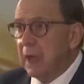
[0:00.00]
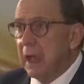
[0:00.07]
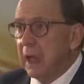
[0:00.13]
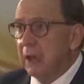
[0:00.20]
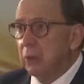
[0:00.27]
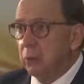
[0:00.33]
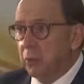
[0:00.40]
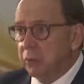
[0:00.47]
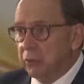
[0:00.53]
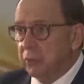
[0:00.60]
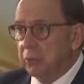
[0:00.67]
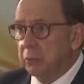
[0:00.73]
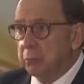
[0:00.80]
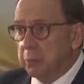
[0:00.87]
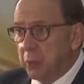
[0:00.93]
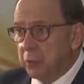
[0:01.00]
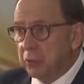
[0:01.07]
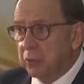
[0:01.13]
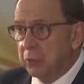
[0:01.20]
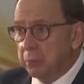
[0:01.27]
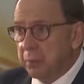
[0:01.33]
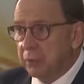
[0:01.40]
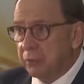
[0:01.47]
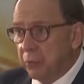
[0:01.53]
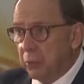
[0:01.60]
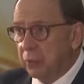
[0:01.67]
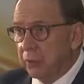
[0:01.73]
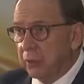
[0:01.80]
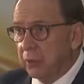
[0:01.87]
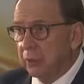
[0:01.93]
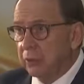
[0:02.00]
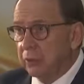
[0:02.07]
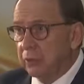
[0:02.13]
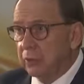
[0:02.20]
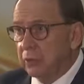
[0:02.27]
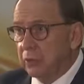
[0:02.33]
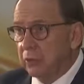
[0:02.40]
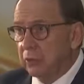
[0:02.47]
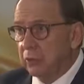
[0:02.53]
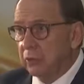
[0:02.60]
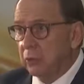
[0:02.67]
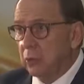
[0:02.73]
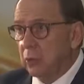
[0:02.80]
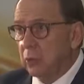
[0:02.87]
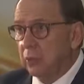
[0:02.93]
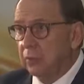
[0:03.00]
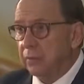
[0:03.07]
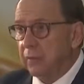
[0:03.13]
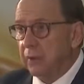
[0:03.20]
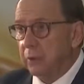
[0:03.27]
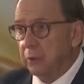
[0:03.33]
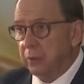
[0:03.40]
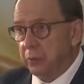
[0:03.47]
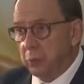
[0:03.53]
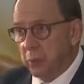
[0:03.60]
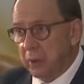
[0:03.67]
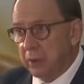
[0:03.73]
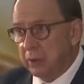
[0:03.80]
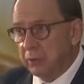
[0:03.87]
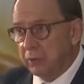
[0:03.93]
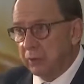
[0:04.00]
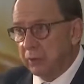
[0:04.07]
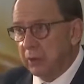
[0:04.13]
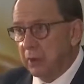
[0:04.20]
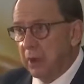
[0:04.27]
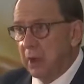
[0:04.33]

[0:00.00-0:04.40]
and wasn't put before the Constitutional Court and they were aware of it.